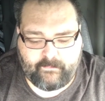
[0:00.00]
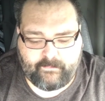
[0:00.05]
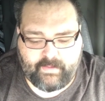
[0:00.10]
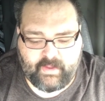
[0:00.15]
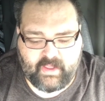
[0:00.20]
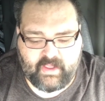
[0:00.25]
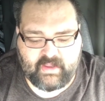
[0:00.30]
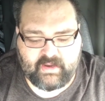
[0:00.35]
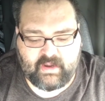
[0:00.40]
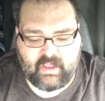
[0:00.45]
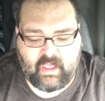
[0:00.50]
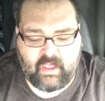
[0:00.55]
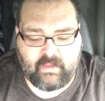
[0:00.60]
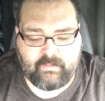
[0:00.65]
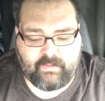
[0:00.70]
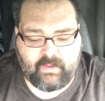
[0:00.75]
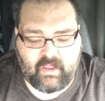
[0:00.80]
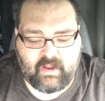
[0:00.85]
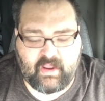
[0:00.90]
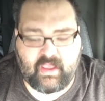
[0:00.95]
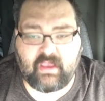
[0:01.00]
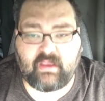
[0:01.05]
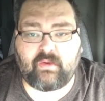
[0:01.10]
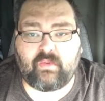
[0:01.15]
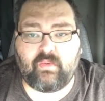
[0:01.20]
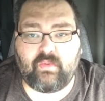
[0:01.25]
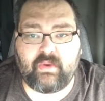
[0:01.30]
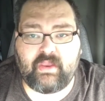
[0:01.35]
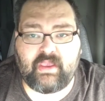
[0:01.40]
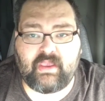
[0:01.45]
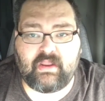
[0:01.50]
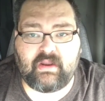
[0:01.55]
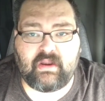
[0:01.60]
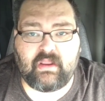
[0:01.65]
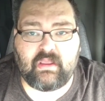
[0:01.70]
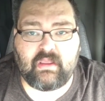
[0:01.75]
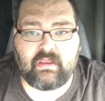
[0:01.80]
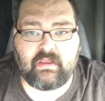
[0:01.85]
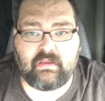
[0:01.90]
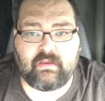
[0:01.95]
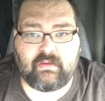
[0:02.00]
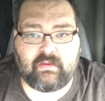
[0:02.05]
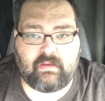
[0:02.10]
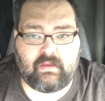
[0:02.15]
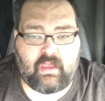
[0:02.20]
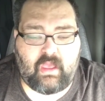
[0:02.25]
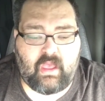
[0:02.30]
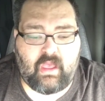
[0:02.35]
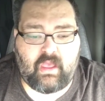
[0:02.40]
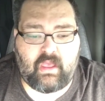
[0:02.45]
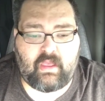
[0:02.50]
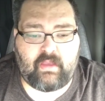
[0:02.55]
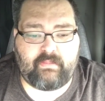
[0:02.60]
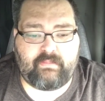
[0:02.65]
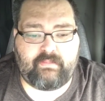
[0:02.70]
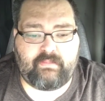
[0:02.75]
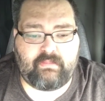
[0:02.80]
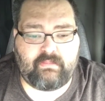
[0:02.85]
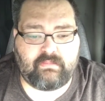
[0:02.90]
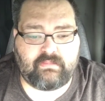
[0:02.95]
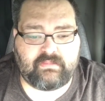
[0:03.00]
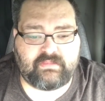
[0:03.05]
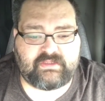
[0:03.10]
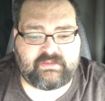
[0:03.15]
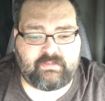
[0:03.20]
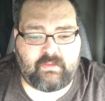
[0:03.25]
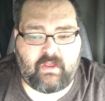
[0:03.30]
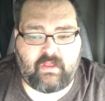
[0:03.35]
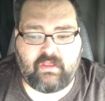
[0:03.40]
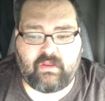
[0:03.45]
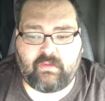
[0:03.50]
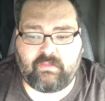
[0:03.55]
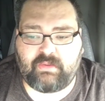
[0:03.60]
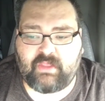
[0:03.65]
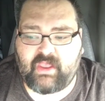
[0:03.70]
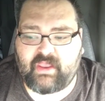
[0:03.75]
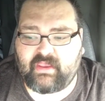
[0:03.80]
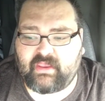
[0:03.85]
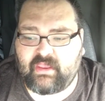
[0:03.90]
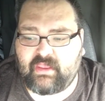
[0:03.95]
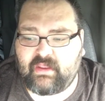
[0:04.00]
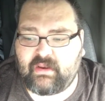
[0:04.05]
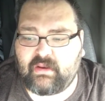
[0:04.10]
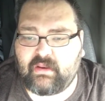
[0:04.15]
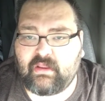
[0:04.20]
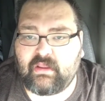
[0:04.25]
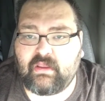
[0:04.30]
But I bought a queen, small little blanket.